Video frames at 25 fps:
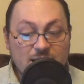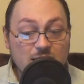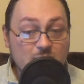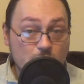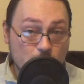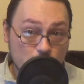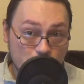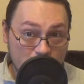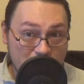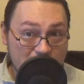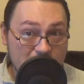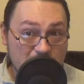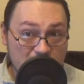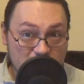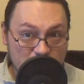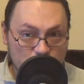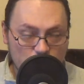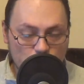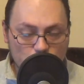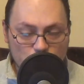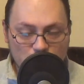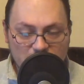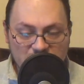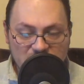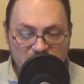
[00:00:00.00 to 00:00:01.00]
In the
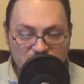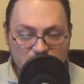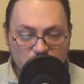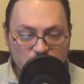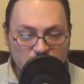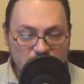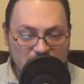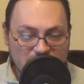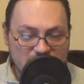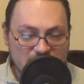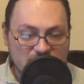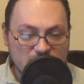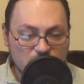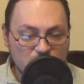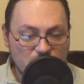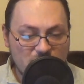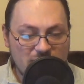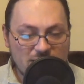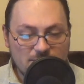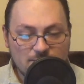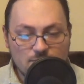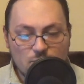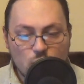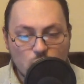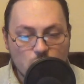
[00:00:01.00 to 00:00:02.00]
Romanian
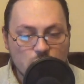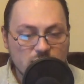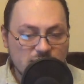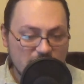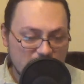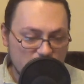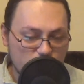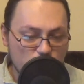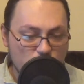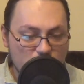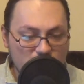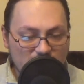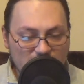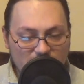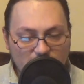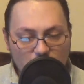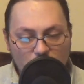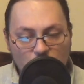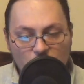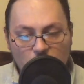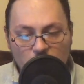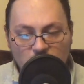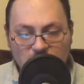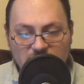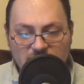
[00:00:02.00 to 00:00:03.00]
jurisprudence, when more than
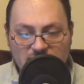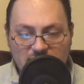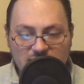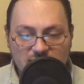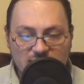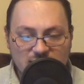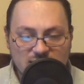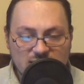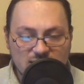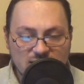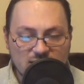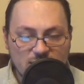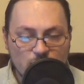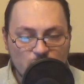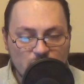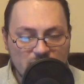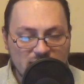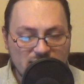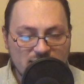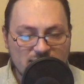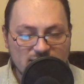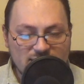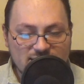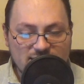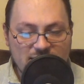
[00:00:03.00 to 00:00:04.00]
one law deals
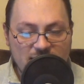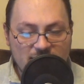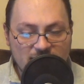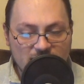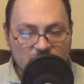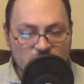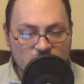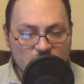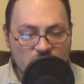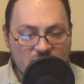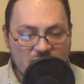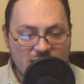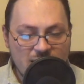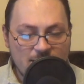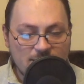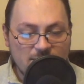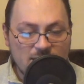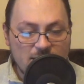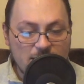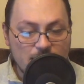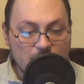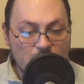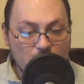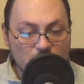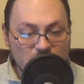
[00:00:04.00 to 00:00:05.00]
with the same
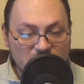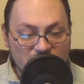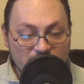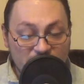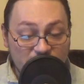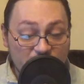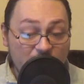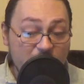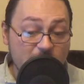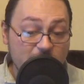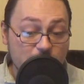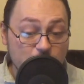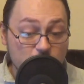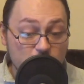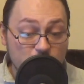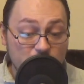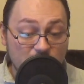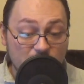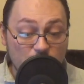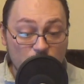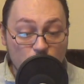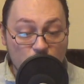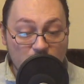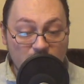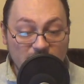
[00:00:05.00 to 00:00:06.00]
crime, the most
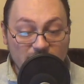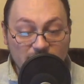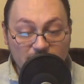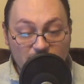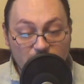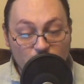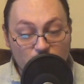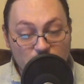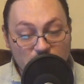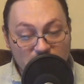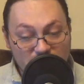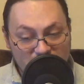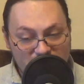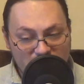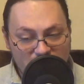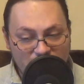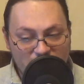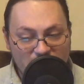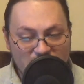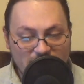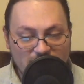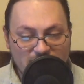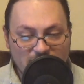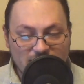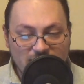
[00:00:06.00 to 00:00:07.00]
favorable one for the
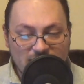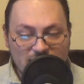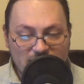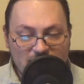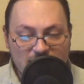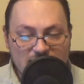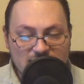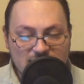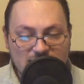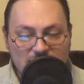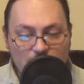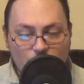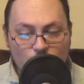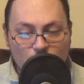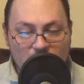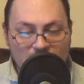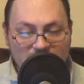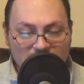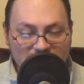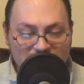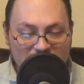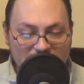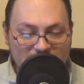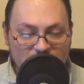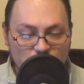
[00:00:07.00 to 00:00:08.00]
defendant is the
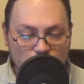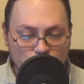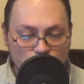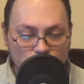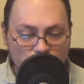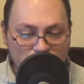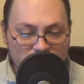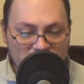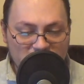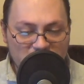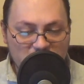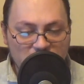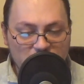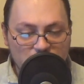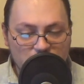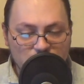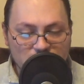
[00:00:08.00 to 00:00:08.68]
one that should be